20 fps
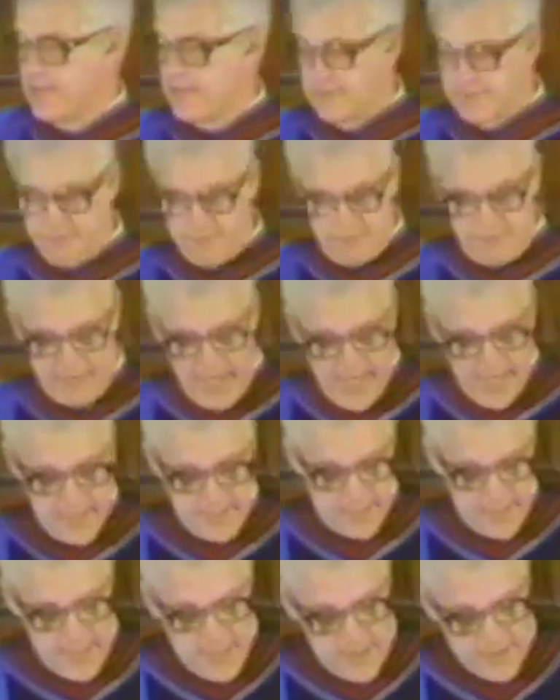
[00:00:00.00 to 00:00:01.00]
and
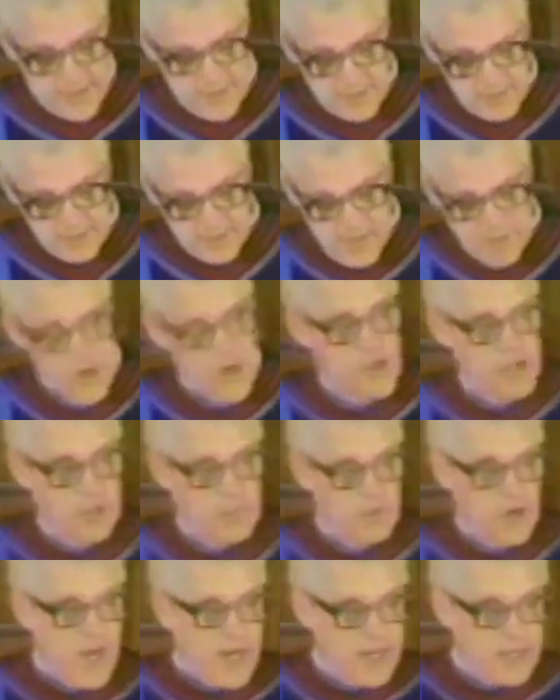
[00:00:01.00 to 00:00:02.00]
fantasies and
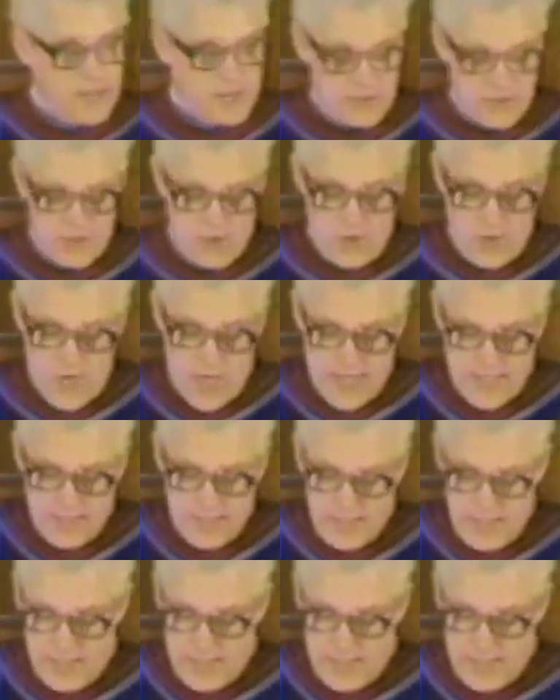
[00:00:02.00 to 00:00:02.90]
commercial products and so on.